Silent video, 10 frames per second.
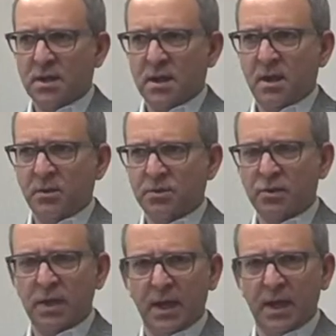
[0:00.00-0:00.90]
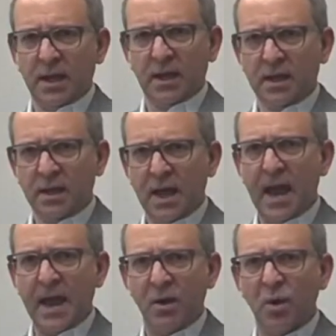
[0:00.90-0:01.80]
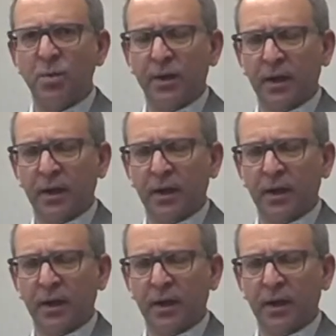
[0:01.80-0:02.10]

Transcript: it was really a eye-opening